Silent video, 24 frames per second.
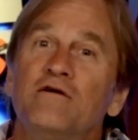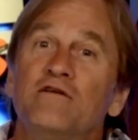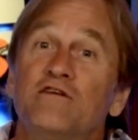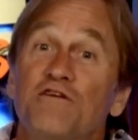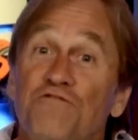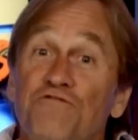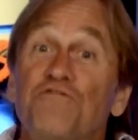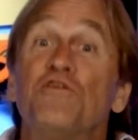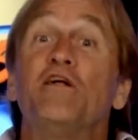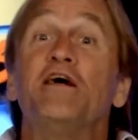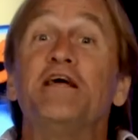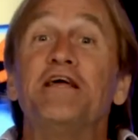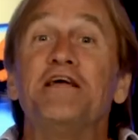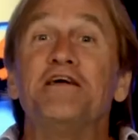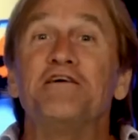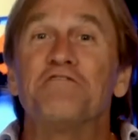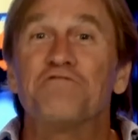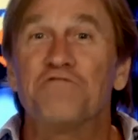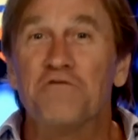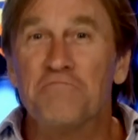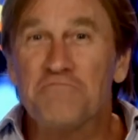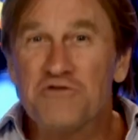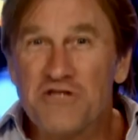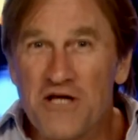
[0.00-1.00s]
to flee
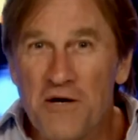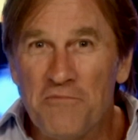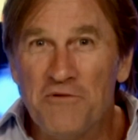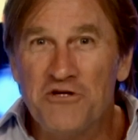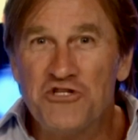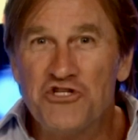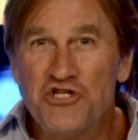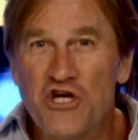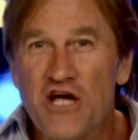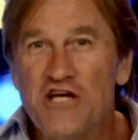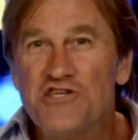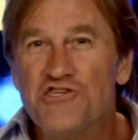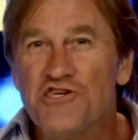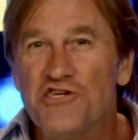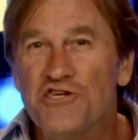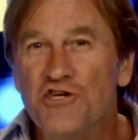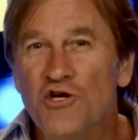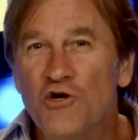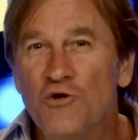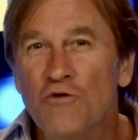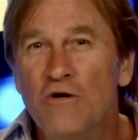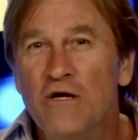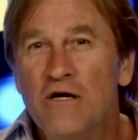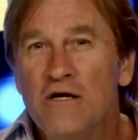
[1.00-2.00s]
from someone chasing
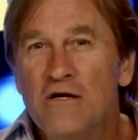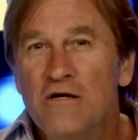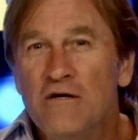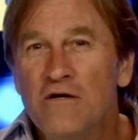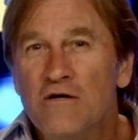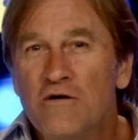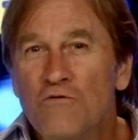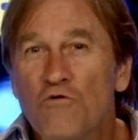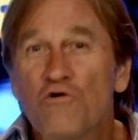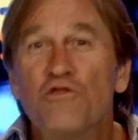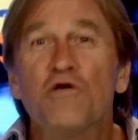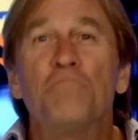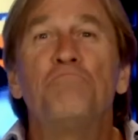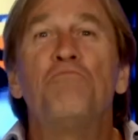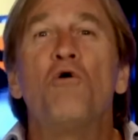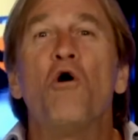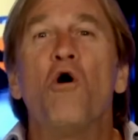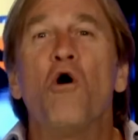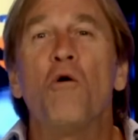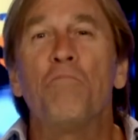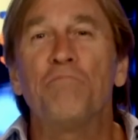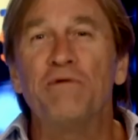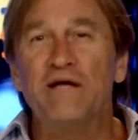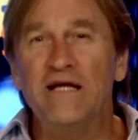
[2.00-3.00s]
you with a
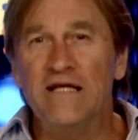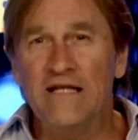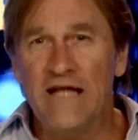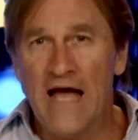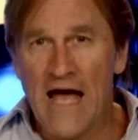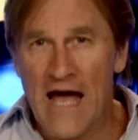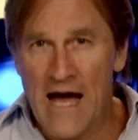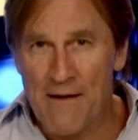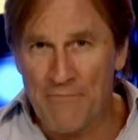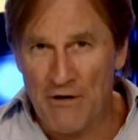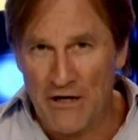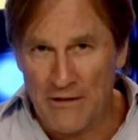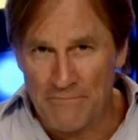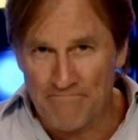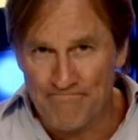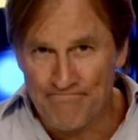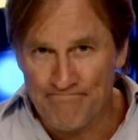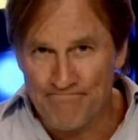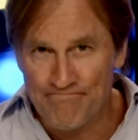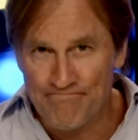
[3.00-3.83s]
ball-peen hammer.